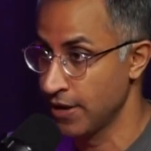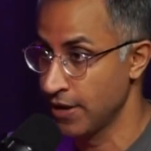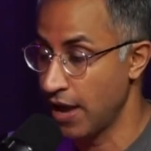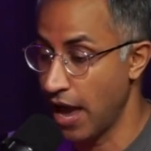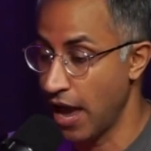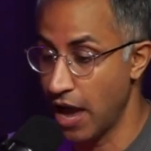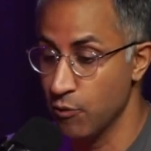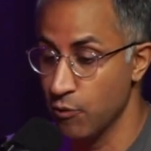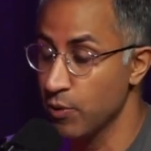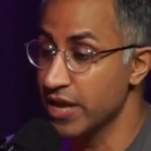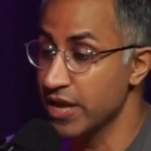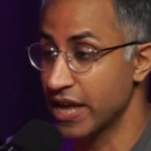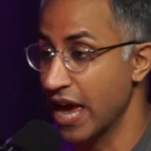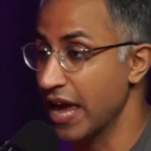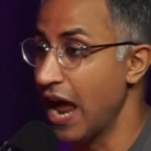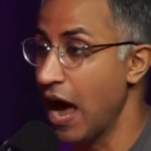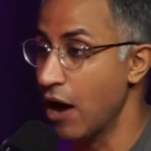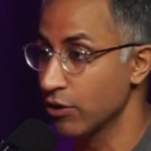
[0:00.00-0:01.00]
and we
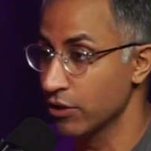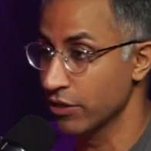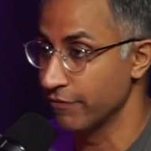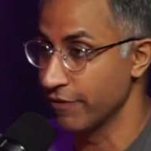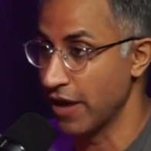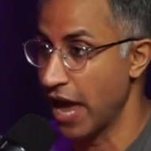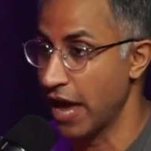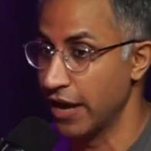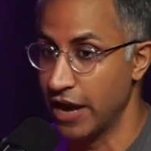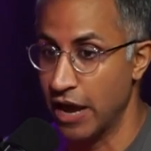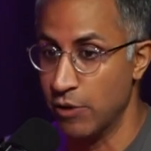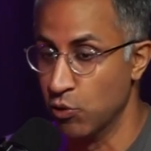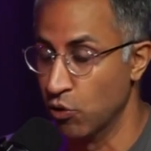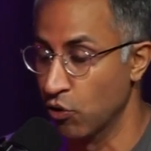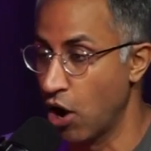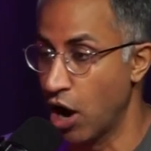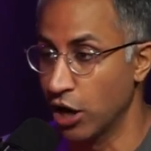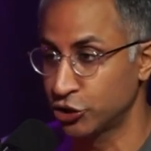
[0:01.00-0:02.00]
get out of the van and
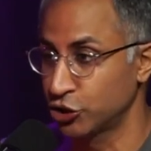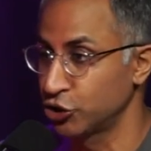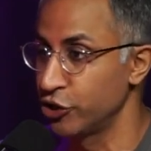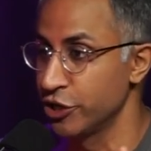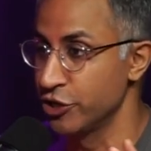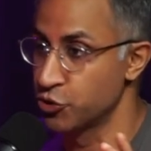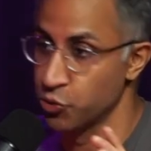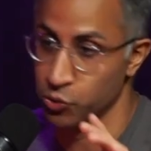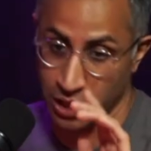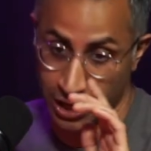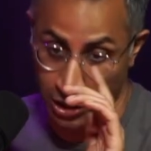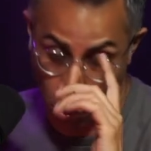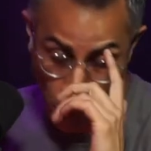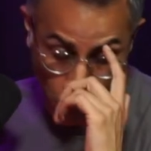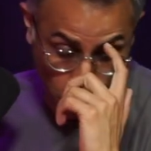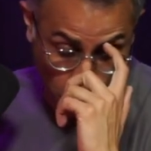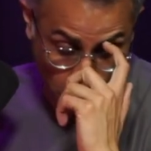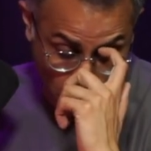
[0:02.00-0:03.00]
we're ushered into like
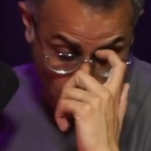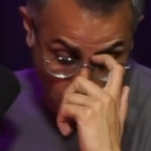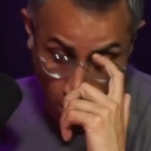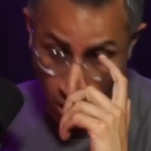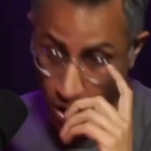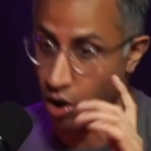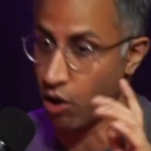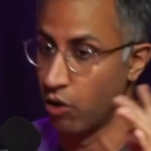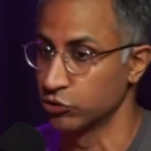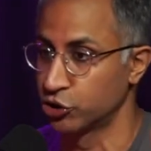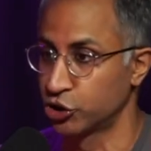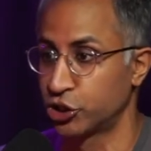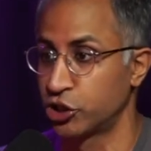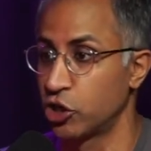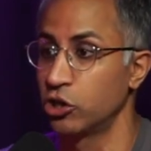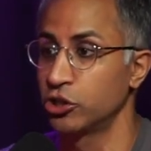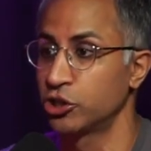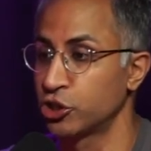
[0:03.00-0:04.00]
a, a, a
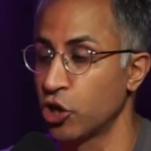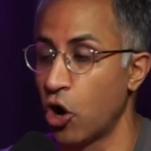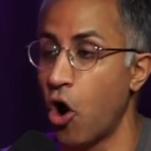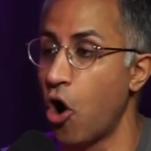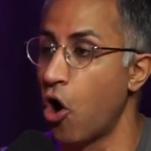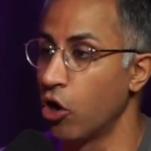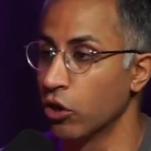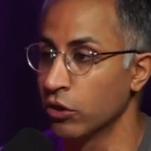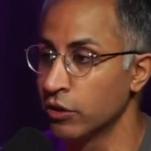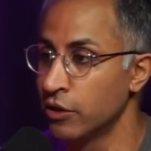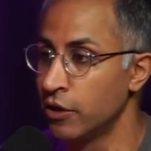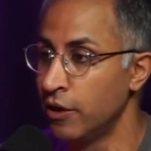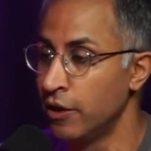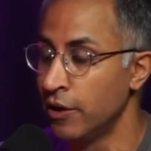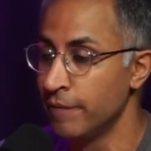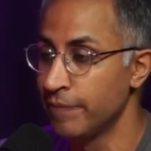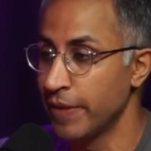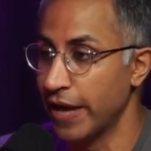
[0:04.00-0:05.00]
church hall
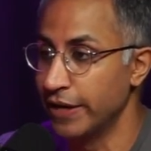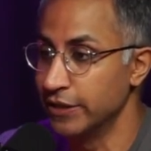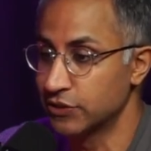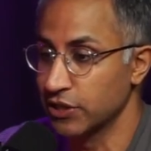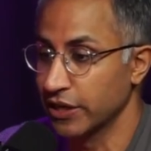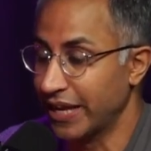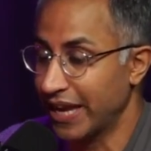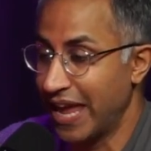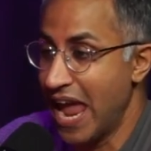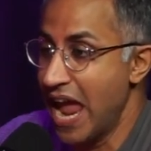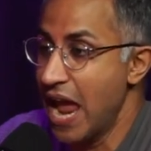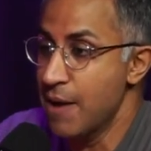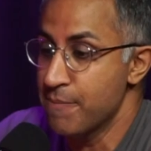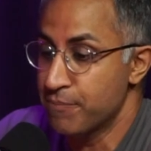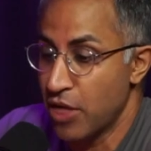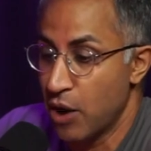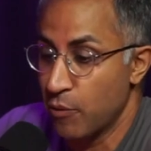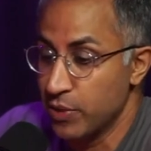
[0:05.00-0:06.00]
and it's a
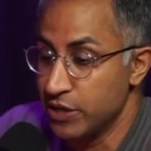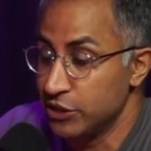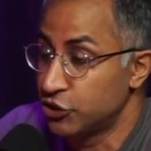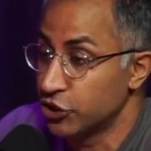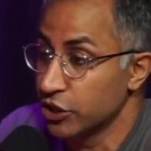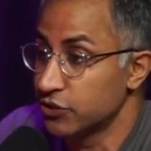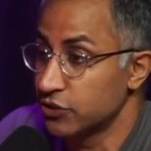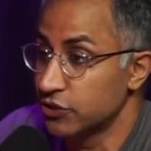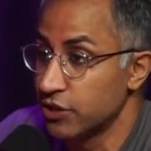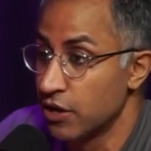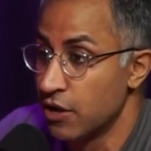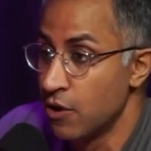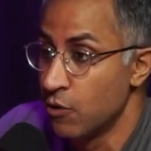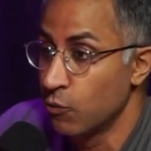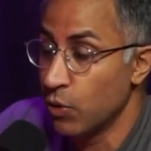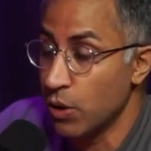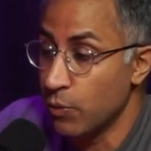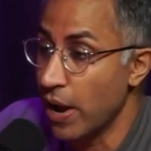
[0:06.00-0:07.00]
camp that we just
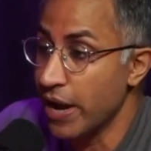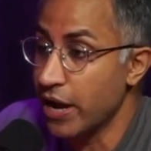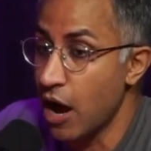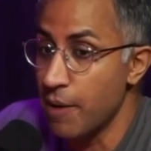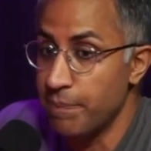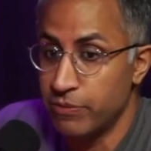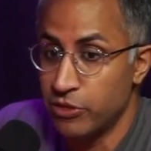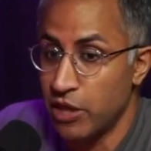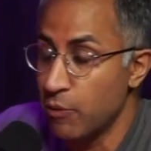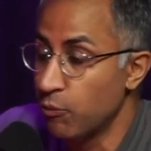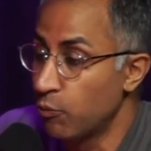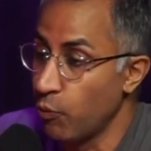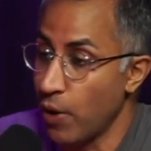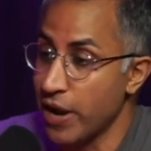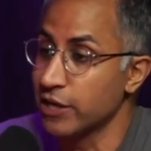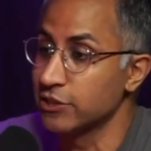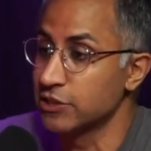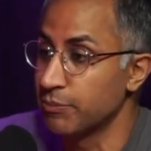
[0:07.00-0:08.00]
we wake up they would
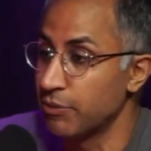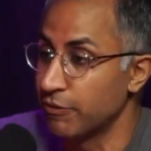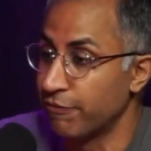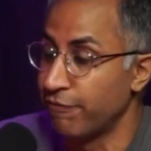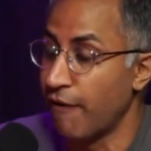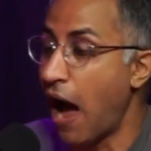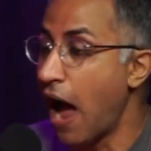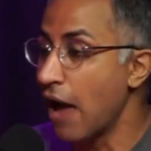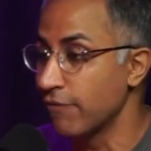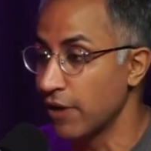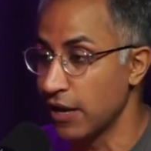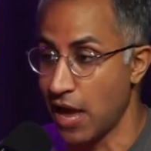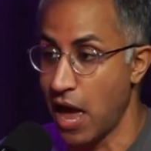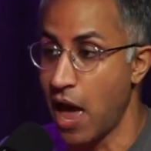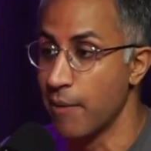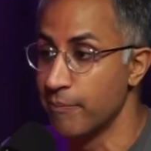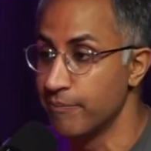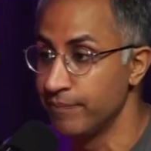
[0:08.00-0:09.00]
wake us up at 5
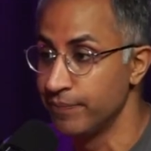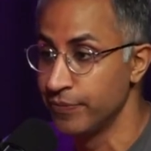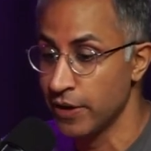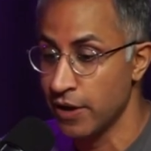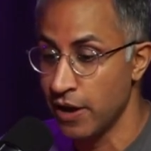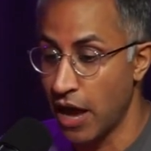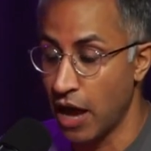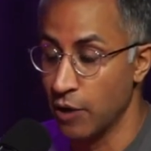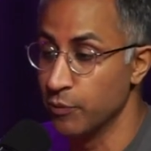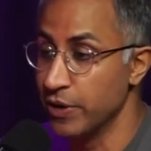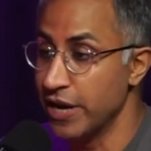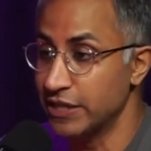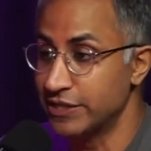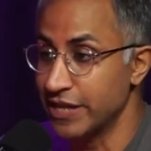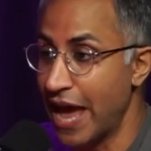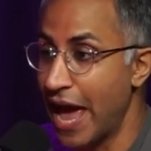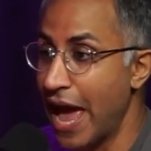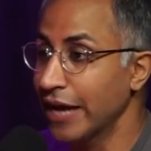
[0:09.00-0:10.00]
a.m and we'd have
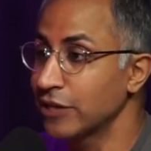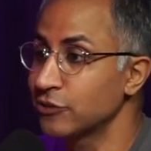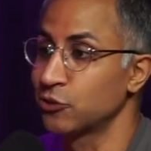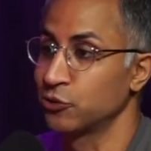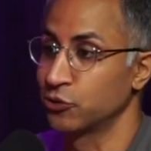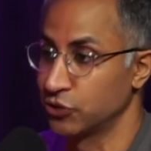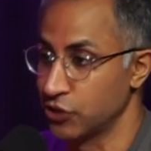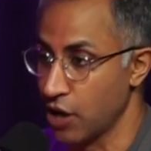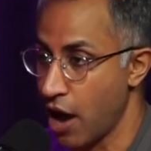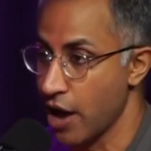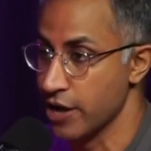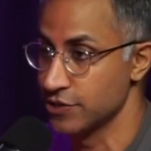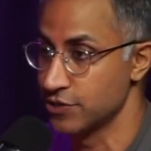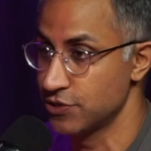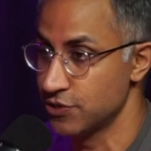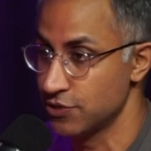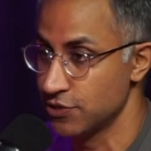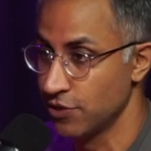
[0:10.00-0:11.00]
to
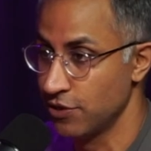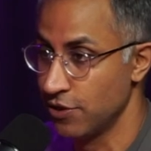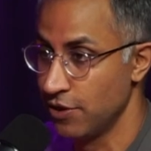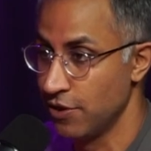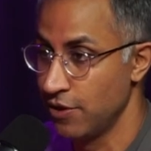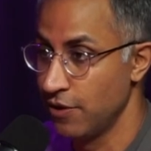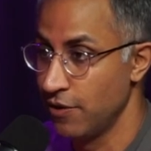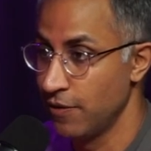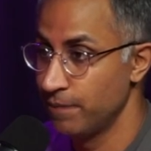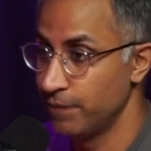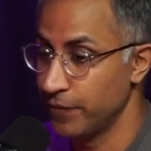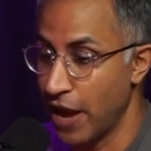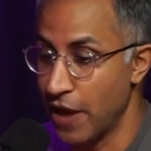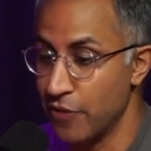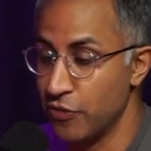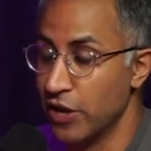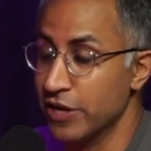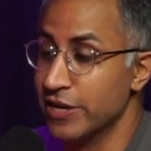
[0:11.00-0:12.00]
exercise what
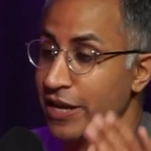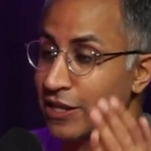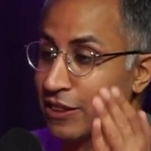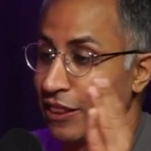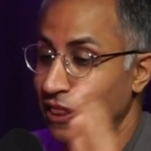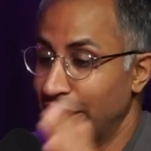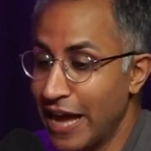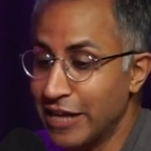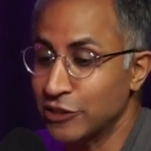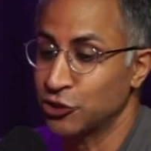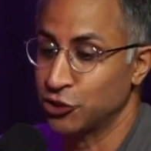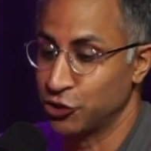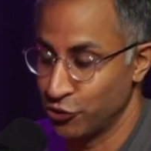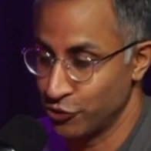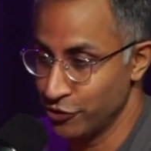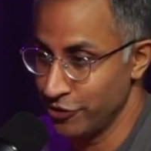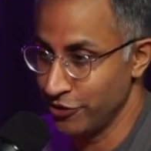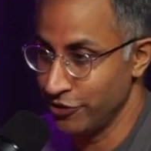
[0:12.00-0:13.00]
and then get
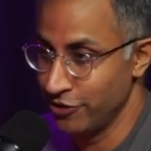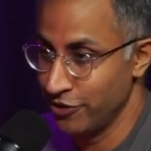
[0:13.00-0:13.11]
lectured